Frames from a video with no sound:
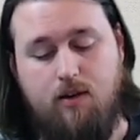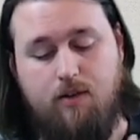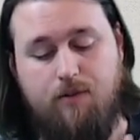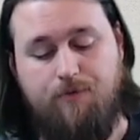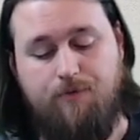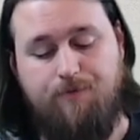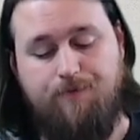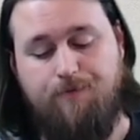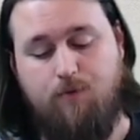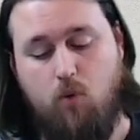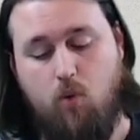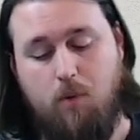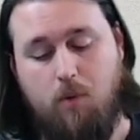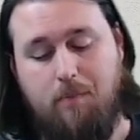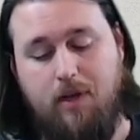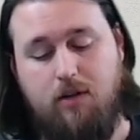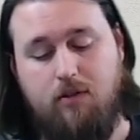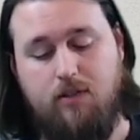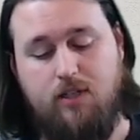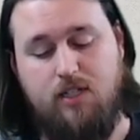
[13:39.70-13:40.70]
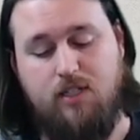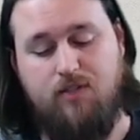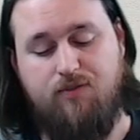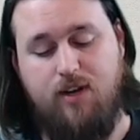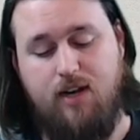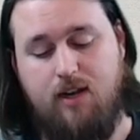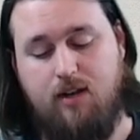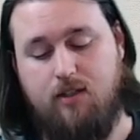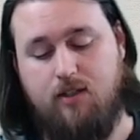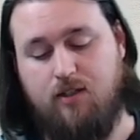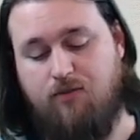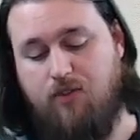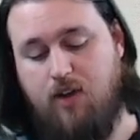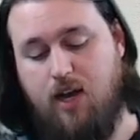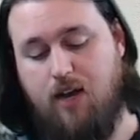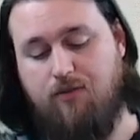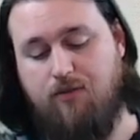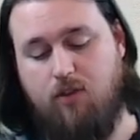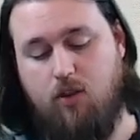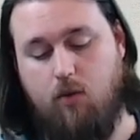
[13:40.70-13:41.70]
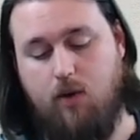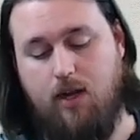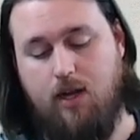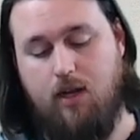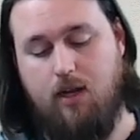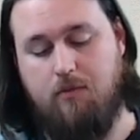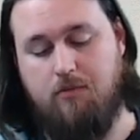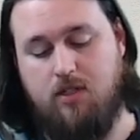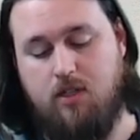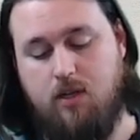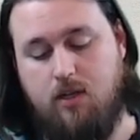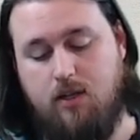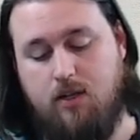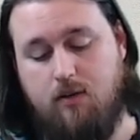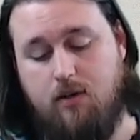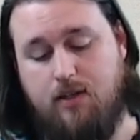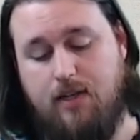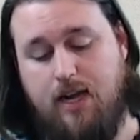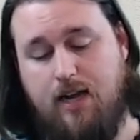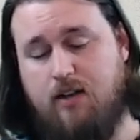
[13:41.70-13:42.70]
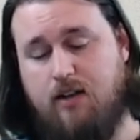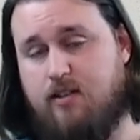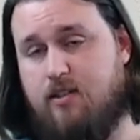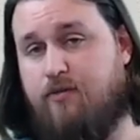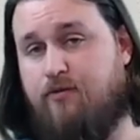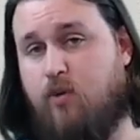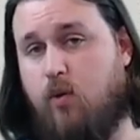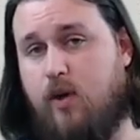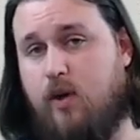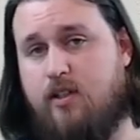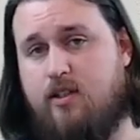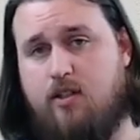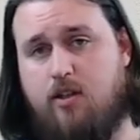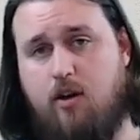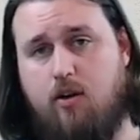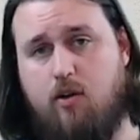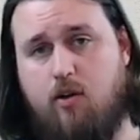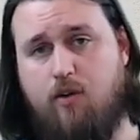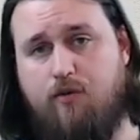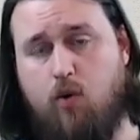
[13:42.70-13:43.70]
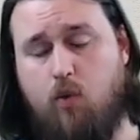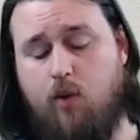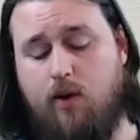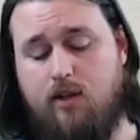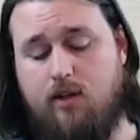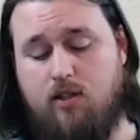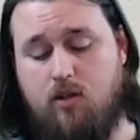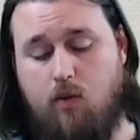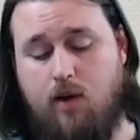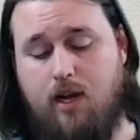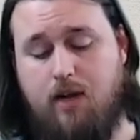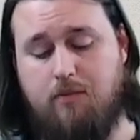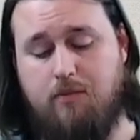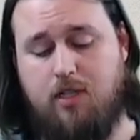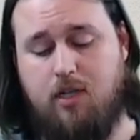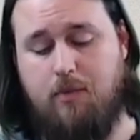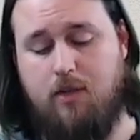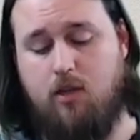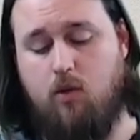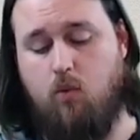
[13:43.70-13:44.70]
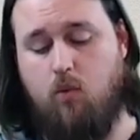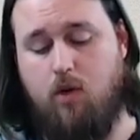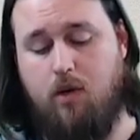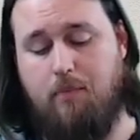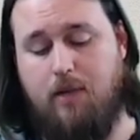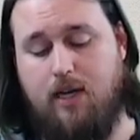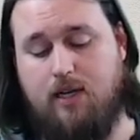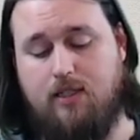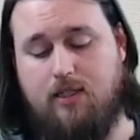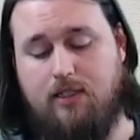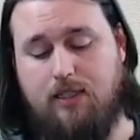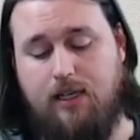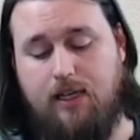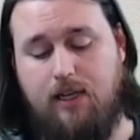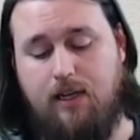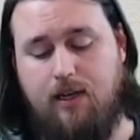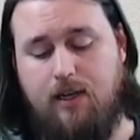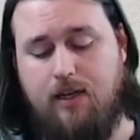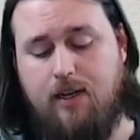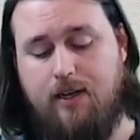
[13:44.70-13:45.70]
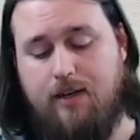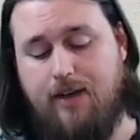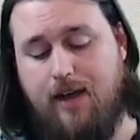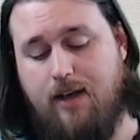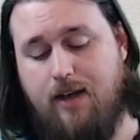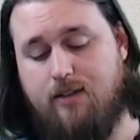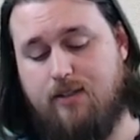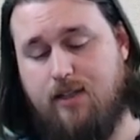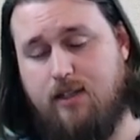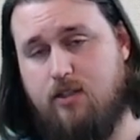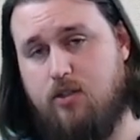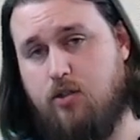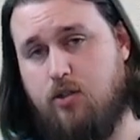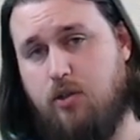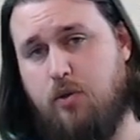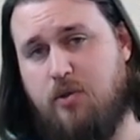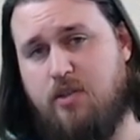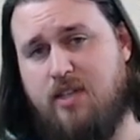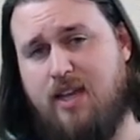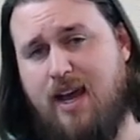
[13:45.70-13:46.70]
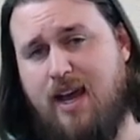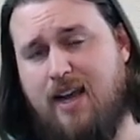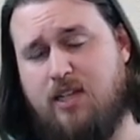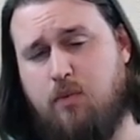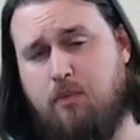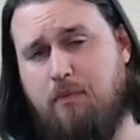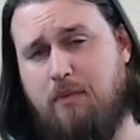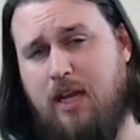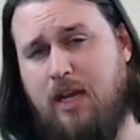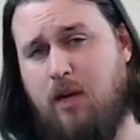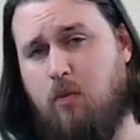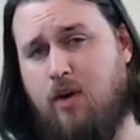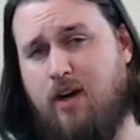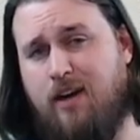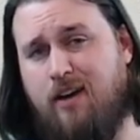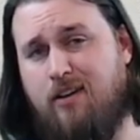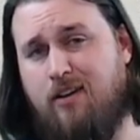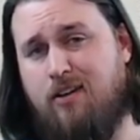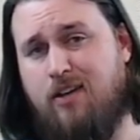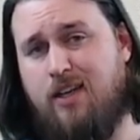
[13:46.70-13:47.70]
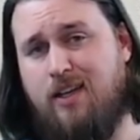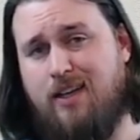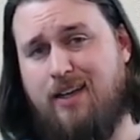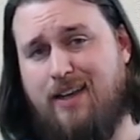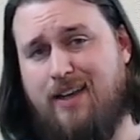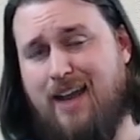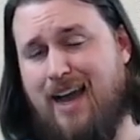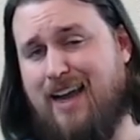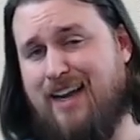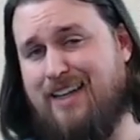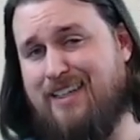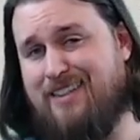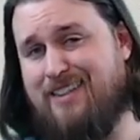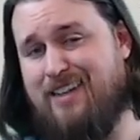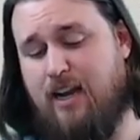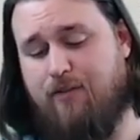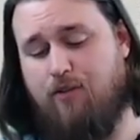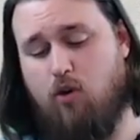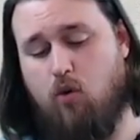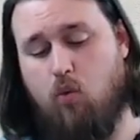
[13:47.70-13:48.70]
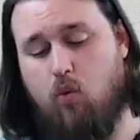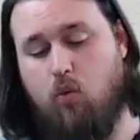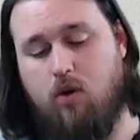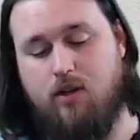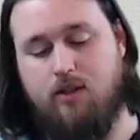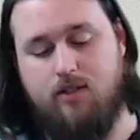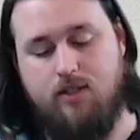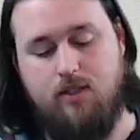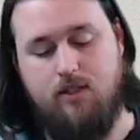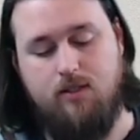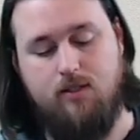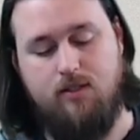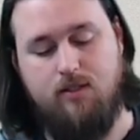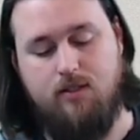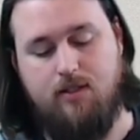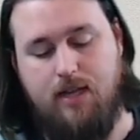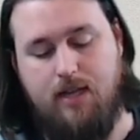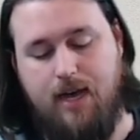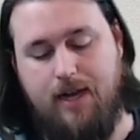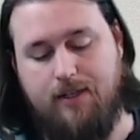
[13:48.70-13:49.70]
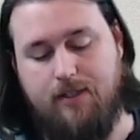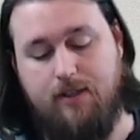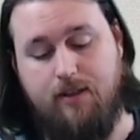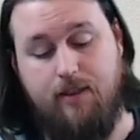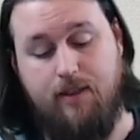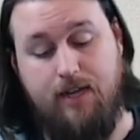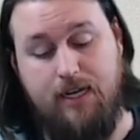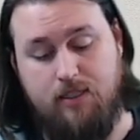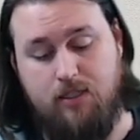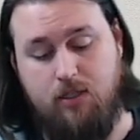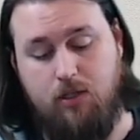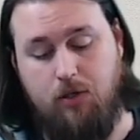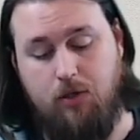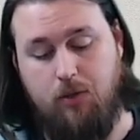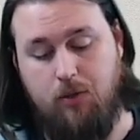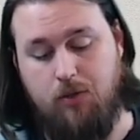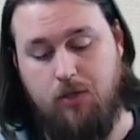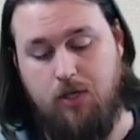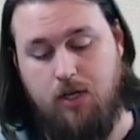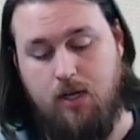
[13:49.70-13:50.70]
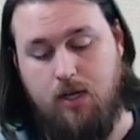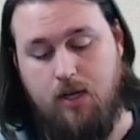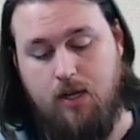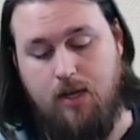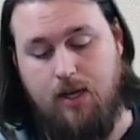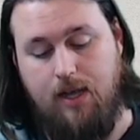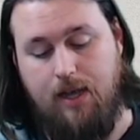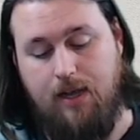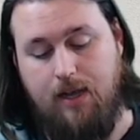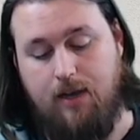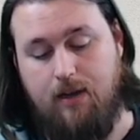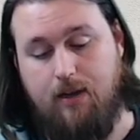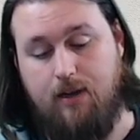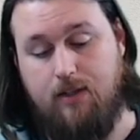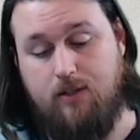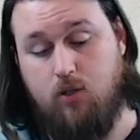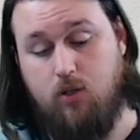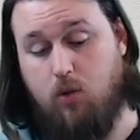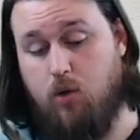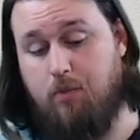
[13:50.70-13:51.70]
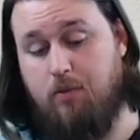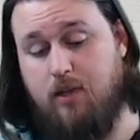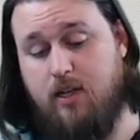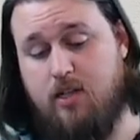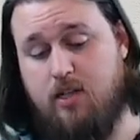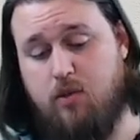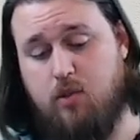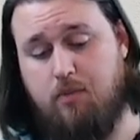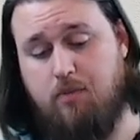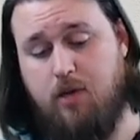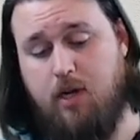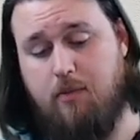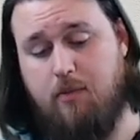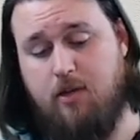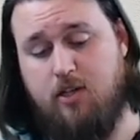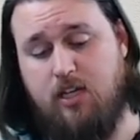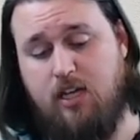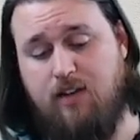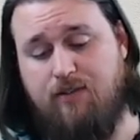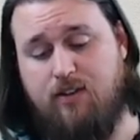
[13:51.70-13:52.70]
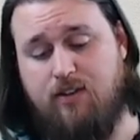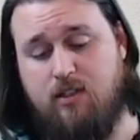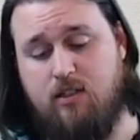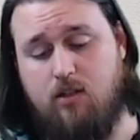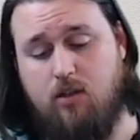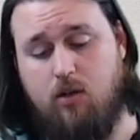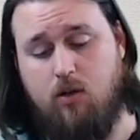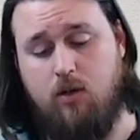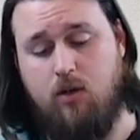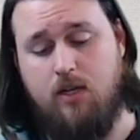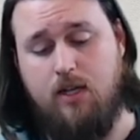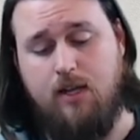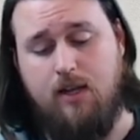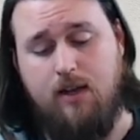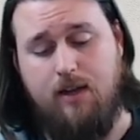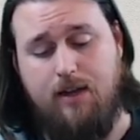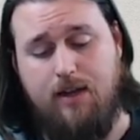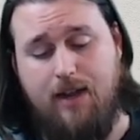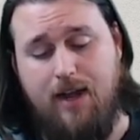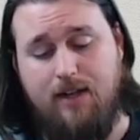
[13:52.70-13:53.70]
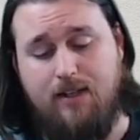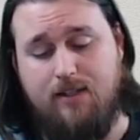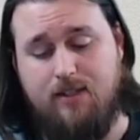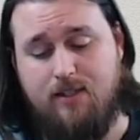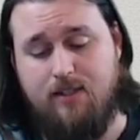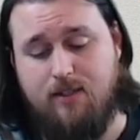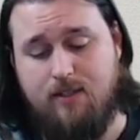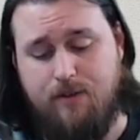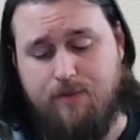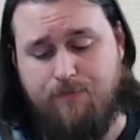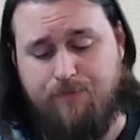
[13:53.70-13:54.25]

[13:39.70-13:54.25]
4 penalties for Dallas, 5 for the Rams. Dallas avoids a turnover, whereas the Rams commit the 1 pick to Lee. Dallas gets 2 sacks. Meanwhile, Dak is never once sacked. That's huge. And total plays was pretty much even. So Dallas